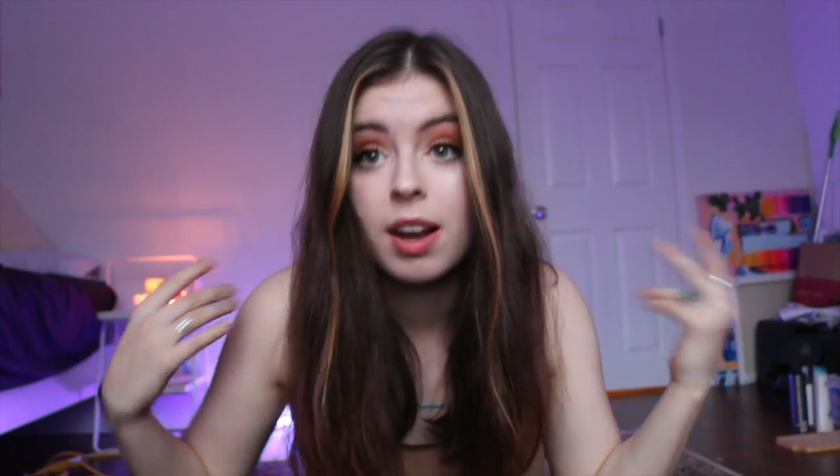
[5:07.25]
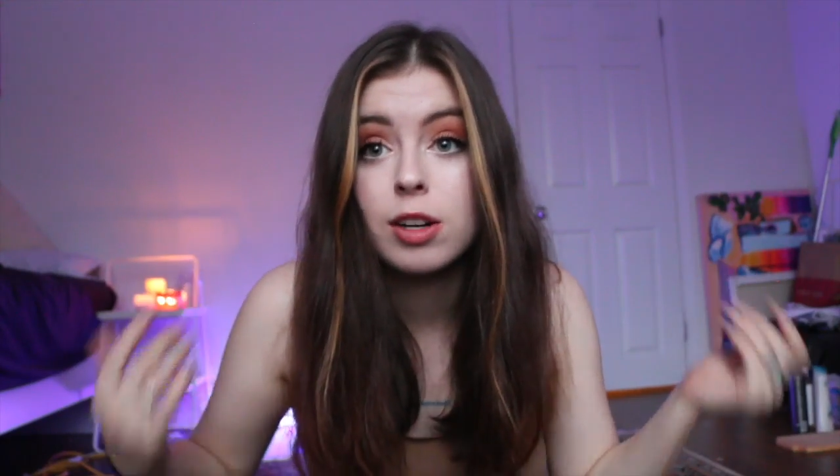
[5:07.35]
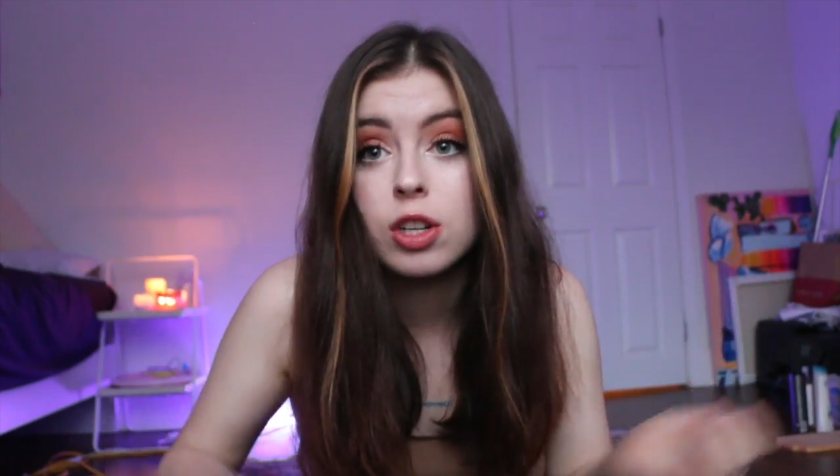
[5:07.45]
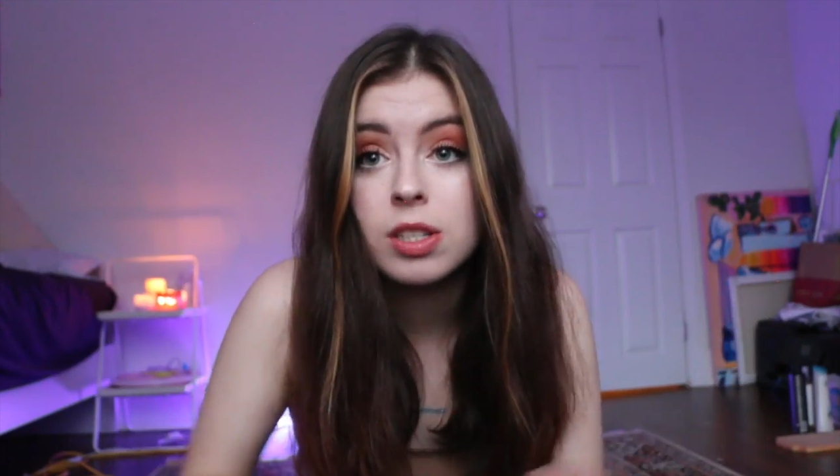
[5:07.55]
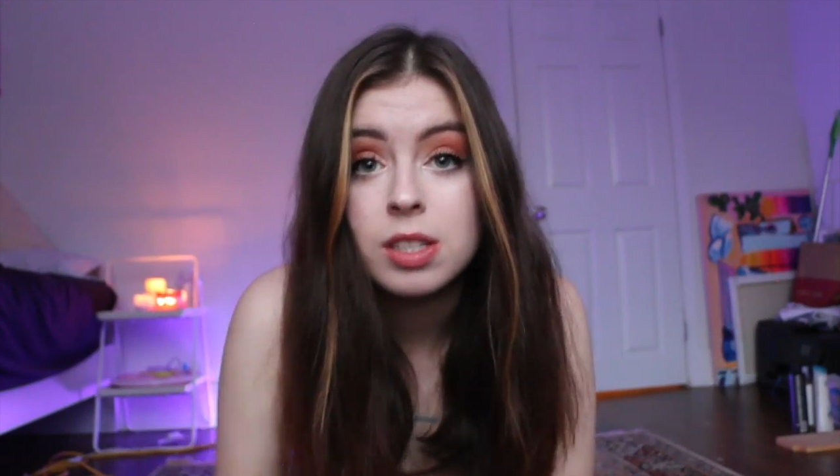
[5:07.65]

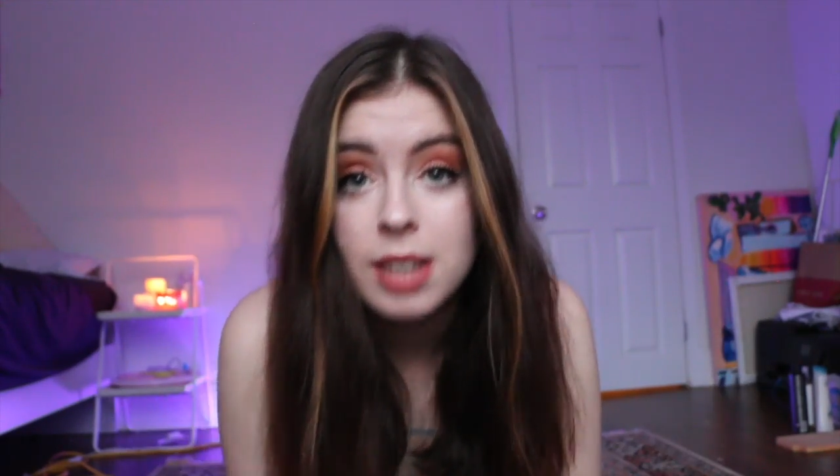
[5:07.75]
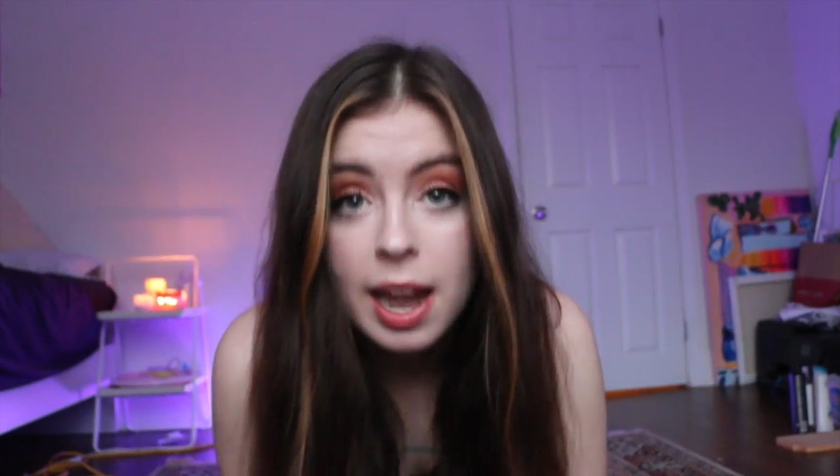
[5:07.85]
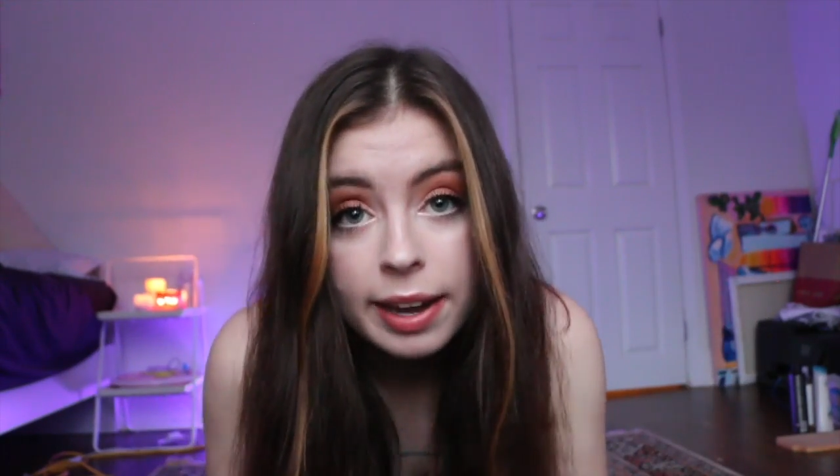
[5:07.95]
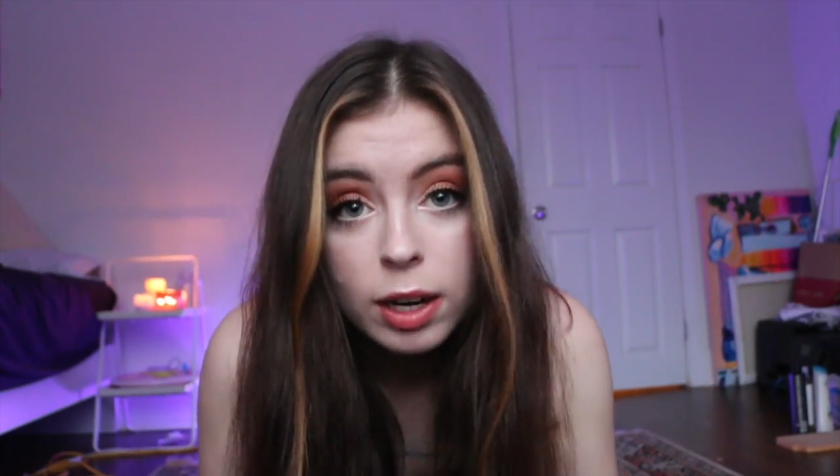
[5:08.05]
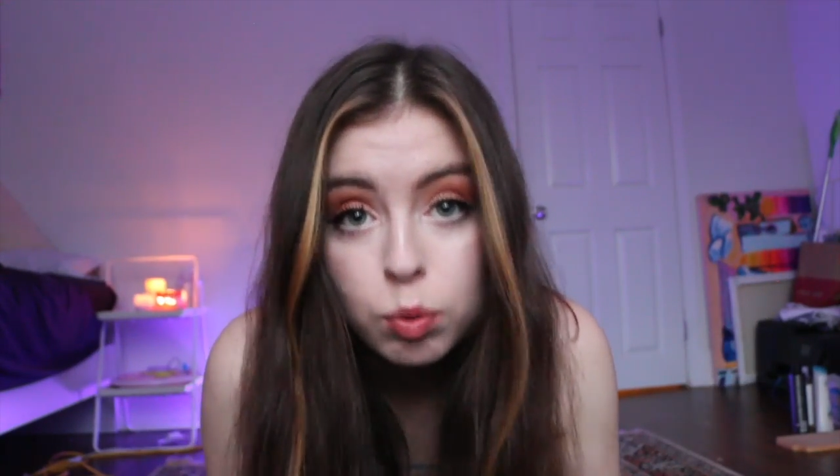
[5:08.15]
not just
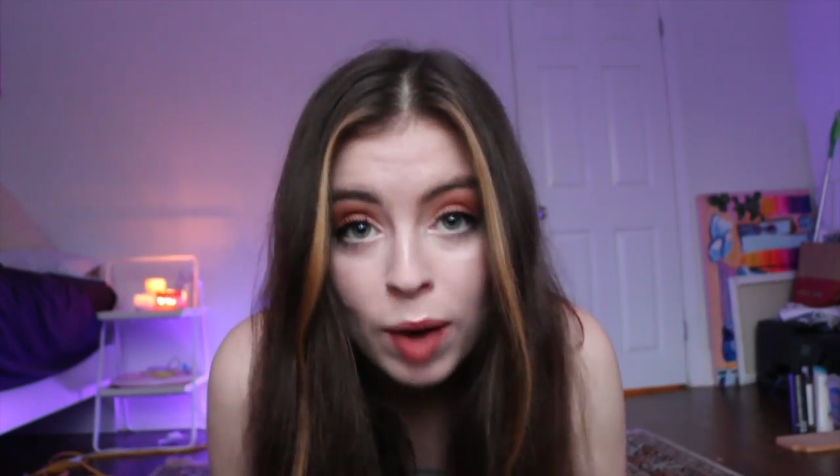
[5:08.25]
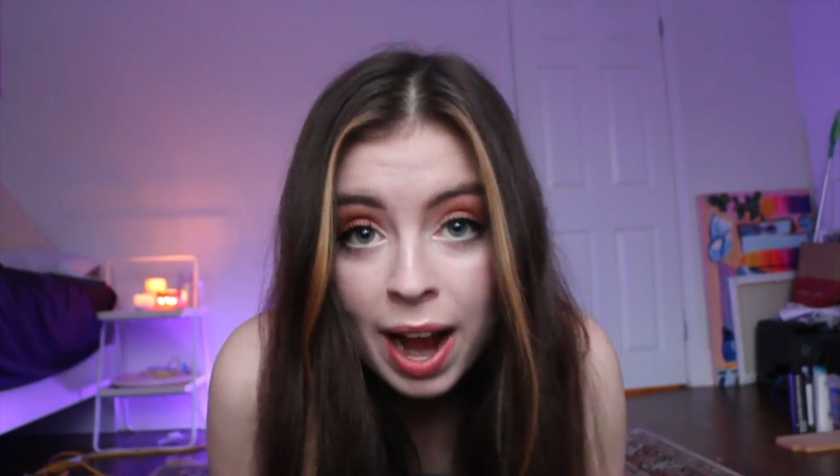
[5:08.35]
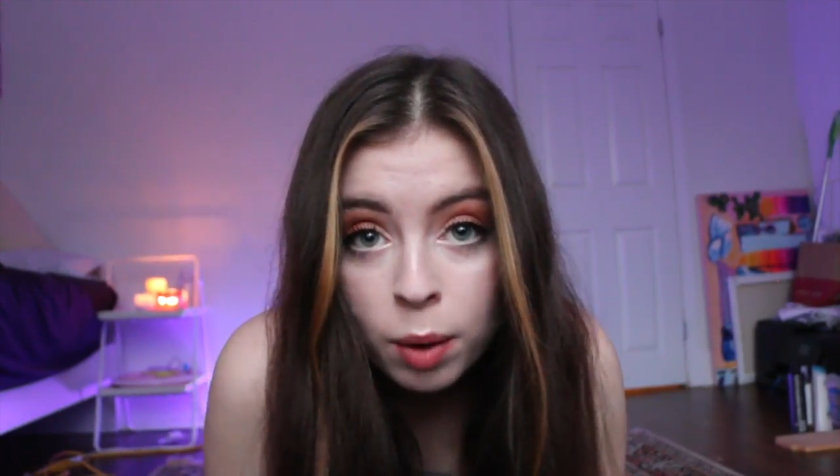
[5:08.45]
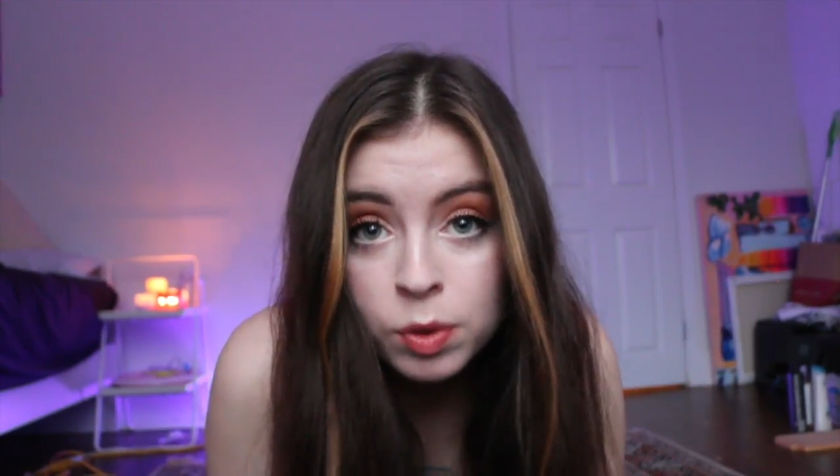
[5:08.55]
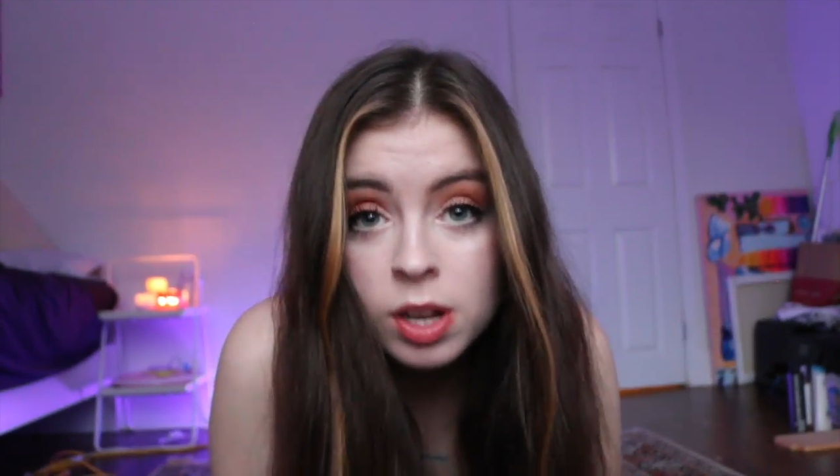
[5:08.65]
standing
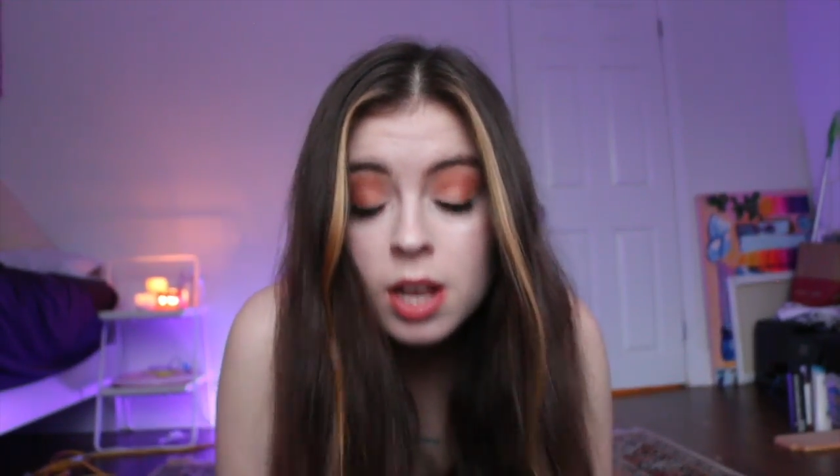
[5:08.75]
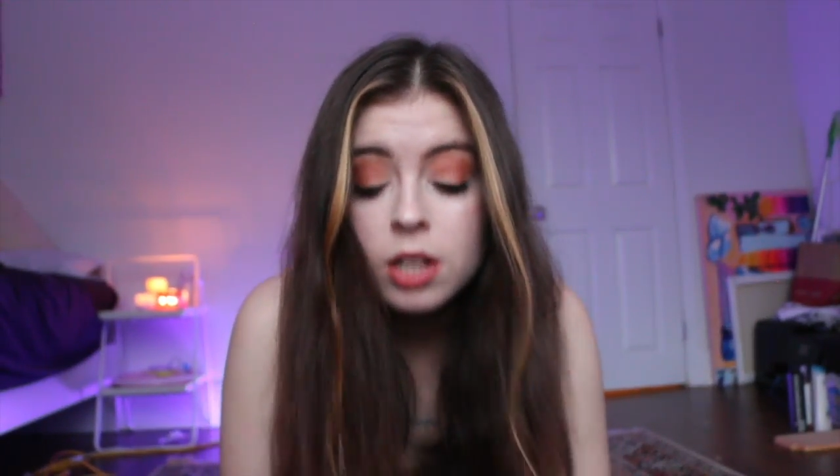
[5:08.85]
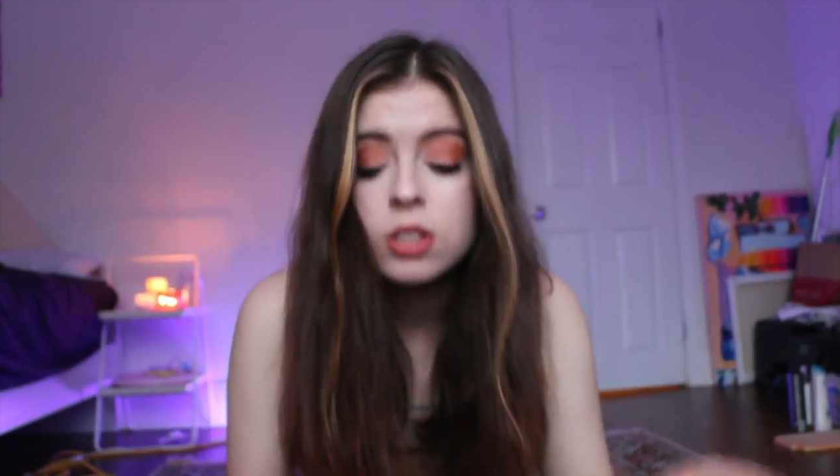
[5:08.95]
around.